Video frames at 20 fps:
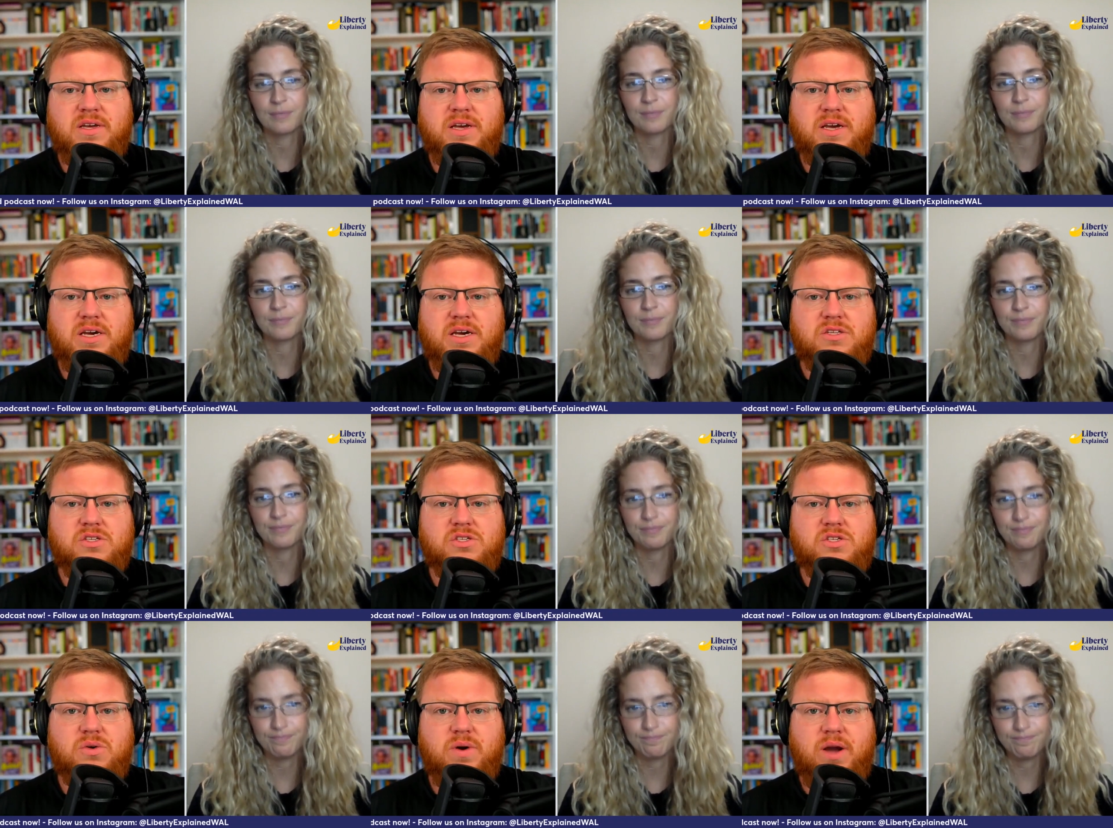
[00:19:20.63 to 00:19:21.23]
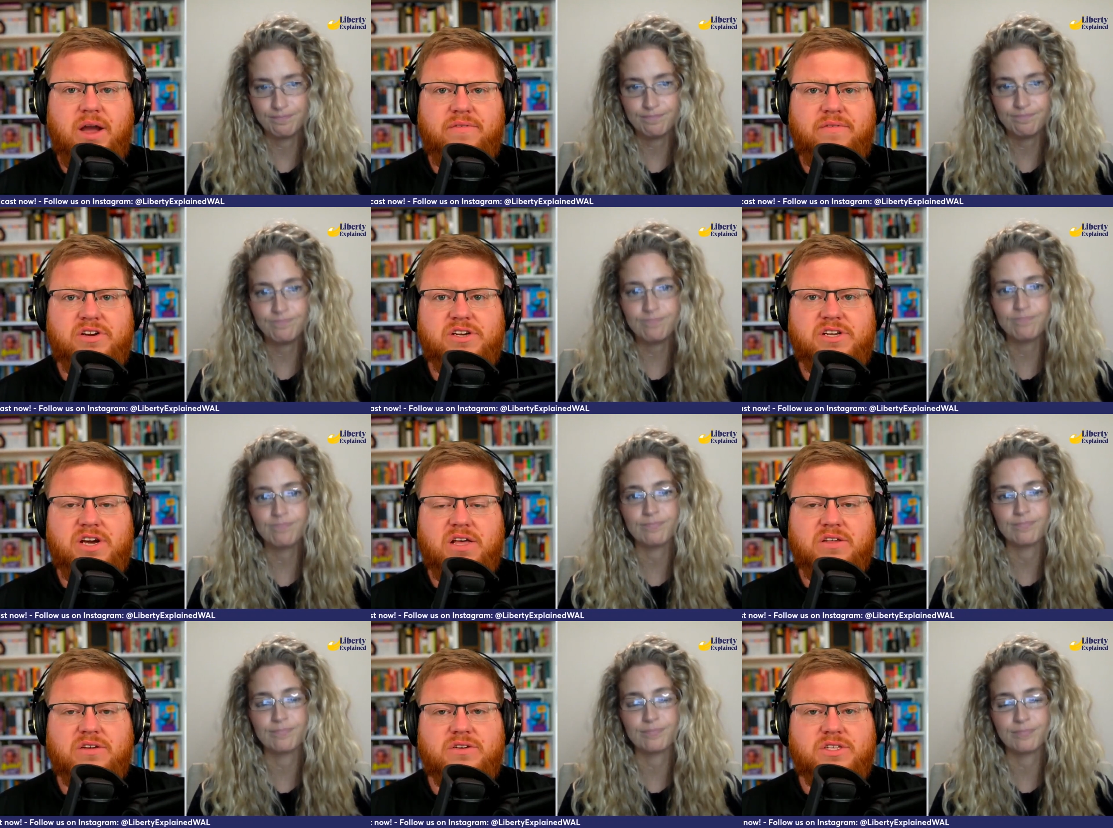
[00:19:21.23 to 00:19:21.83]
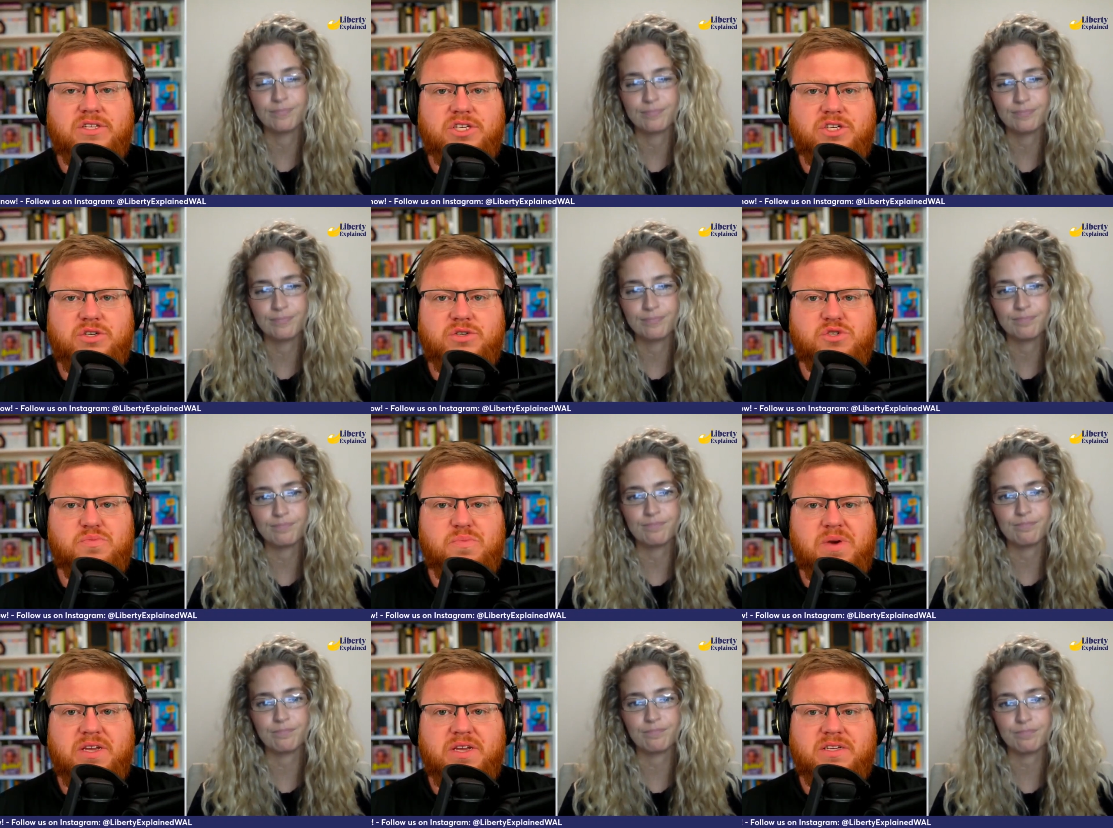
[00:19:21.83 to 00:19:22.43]
Speaker 1: And so every mm-hmm. dollar that you
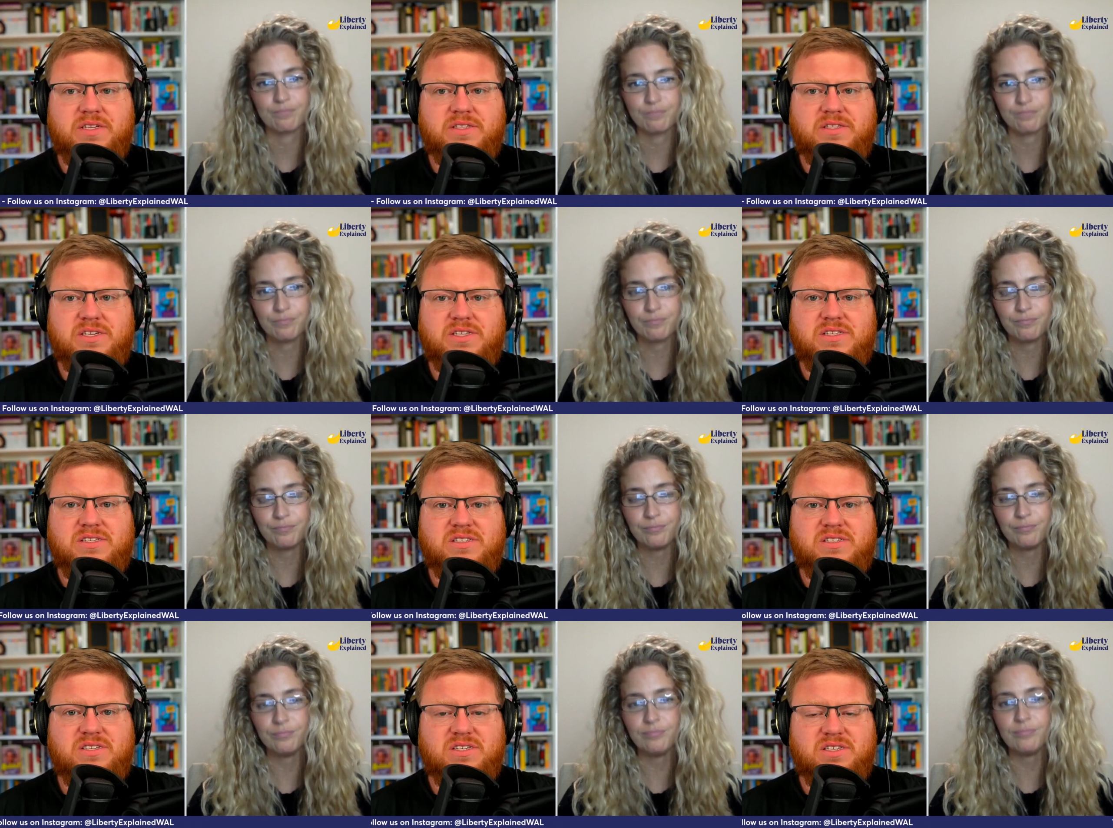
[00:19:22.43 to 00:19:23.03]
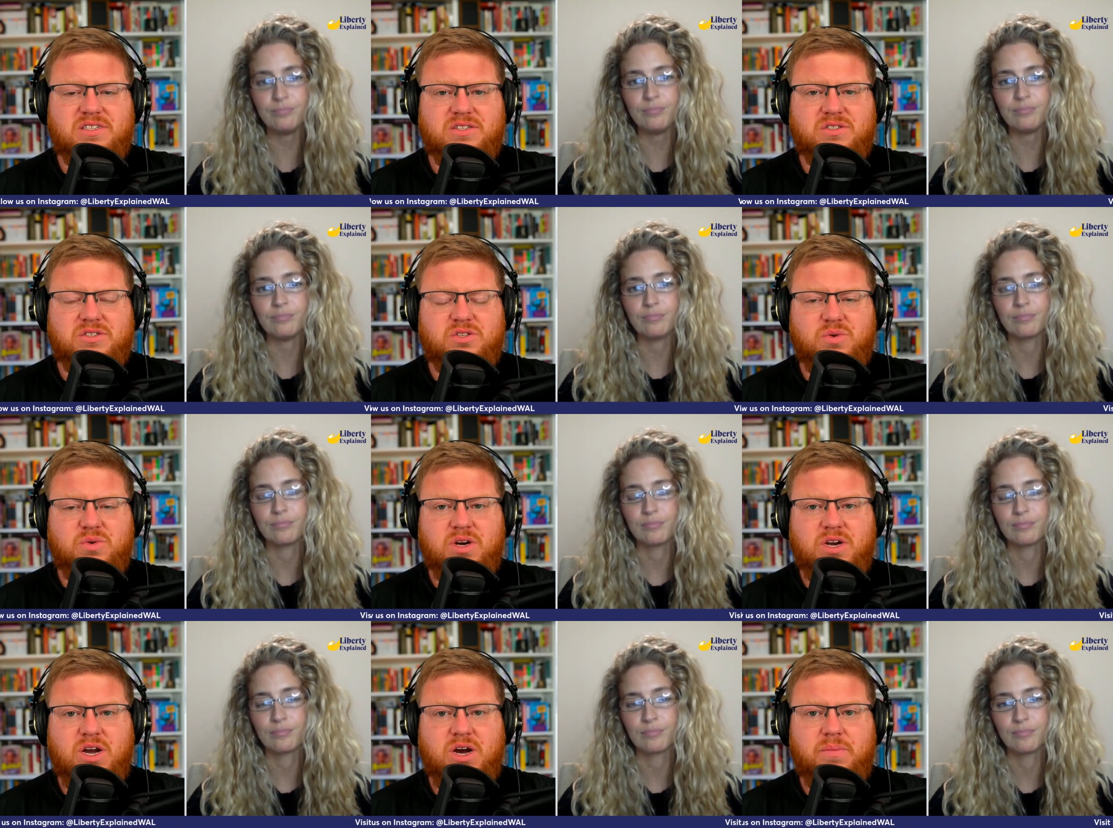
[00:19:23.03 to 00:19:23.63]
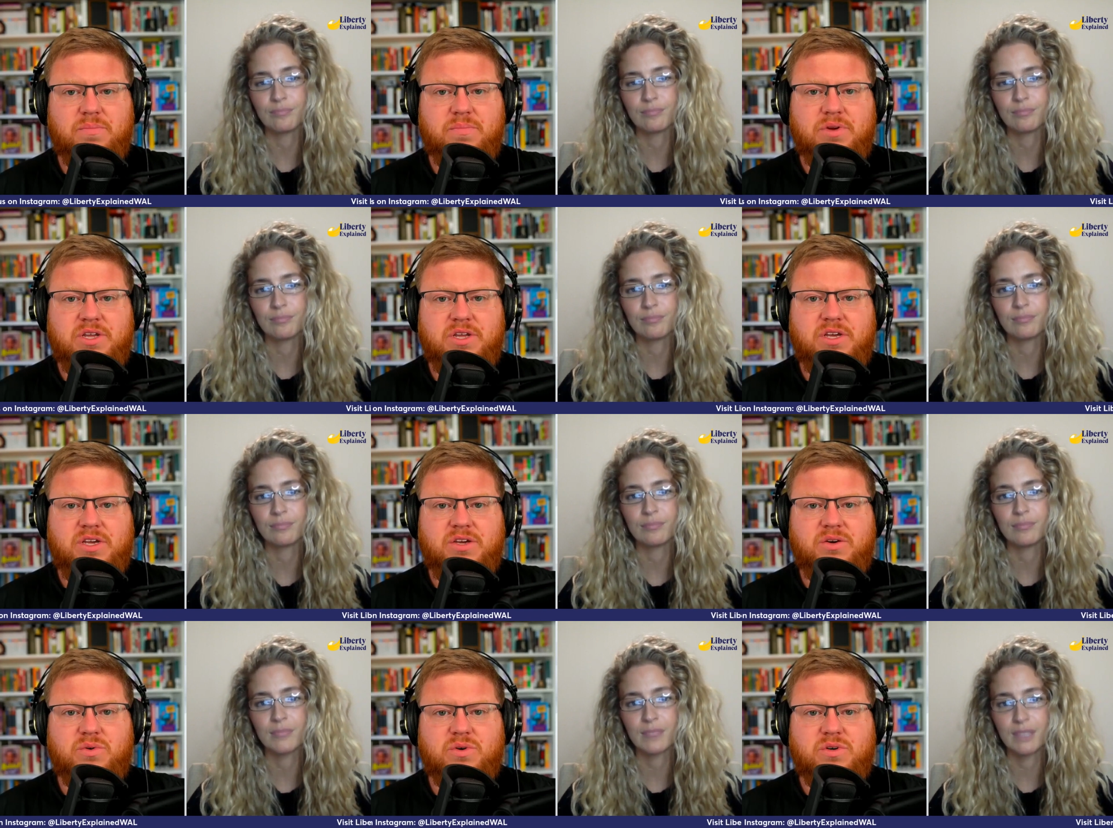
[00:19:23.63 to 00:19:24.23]
spend, it sends a signal to a
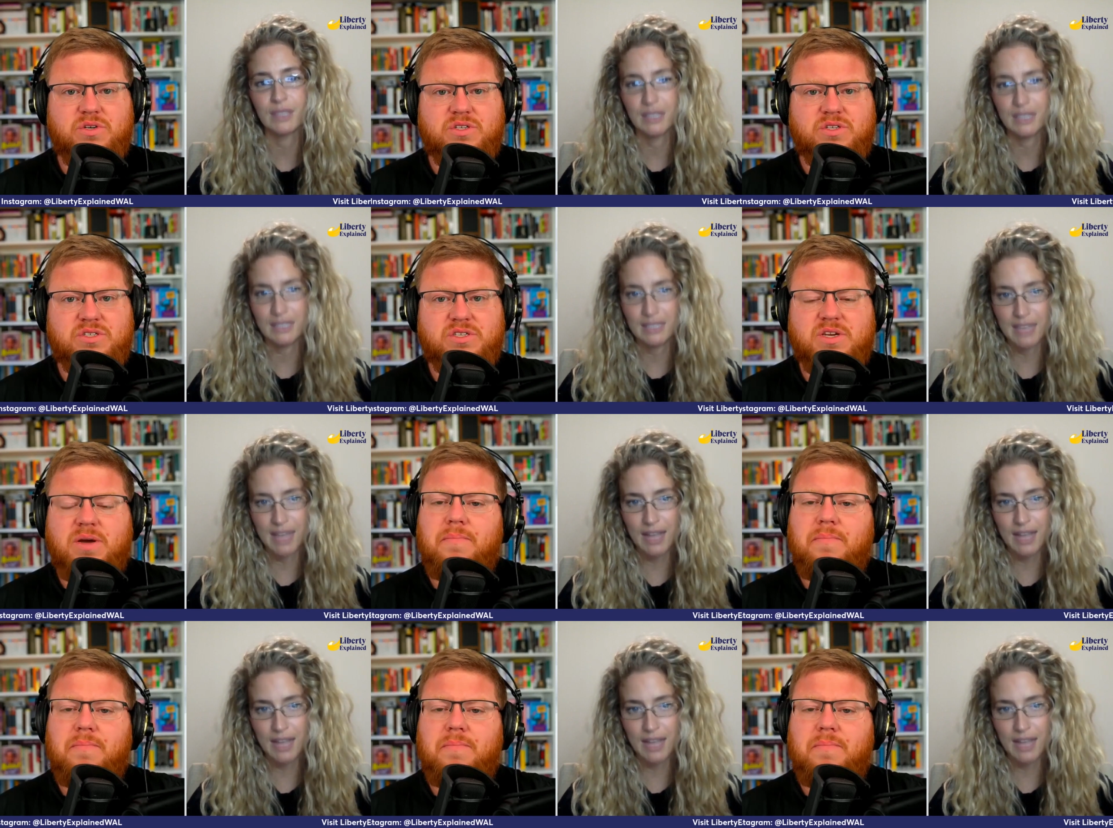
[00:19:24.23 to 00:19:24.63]
company or to exactly.